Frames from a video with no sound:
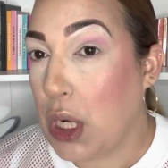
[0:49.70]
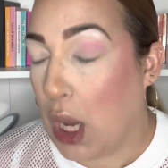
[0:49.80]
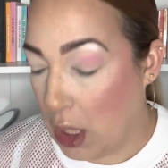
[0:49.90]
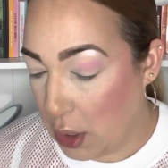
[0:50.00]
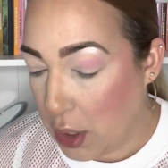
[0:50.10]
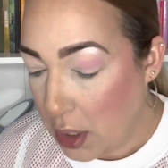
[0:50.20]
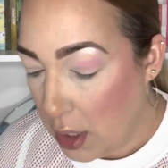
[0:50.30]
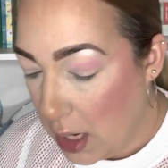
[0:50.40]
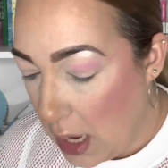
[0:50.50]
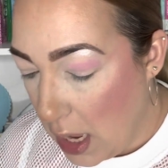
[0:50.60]
color.
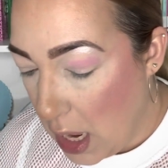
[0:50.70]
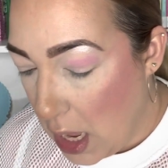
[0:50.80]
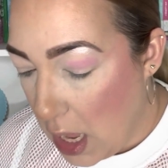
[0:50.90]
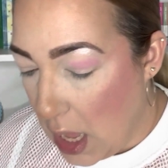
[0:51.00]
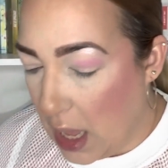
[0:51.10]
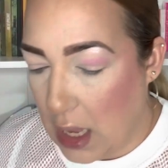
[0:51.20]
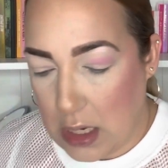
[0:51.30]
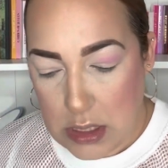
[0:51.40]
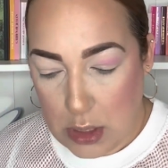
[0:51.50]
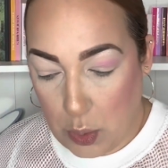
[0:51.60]
And
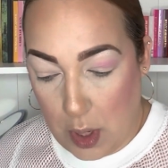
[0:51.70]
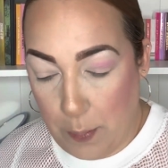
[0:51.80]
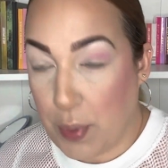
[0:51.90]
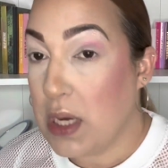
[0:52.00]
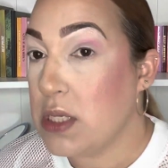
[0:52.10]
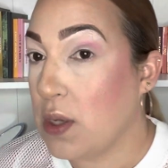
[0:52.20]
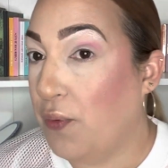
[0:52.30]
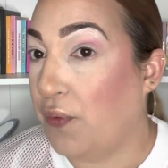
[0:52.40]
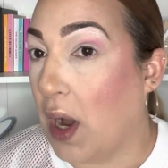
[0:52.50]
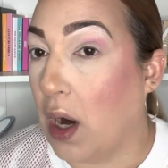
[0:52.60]
it's looking pretty so
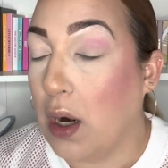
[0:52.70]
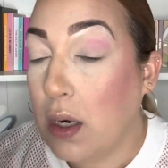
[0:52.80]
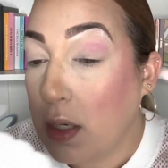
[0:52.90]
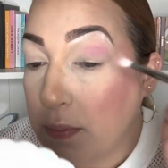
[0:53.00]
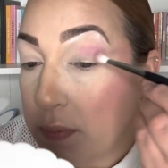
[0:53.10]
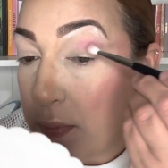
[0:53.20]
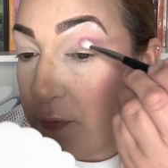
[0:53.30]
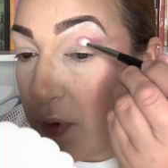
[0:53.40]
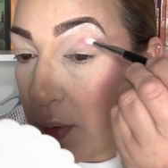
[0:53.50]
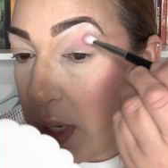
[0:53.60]
far.
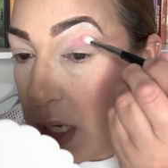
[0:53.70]
Very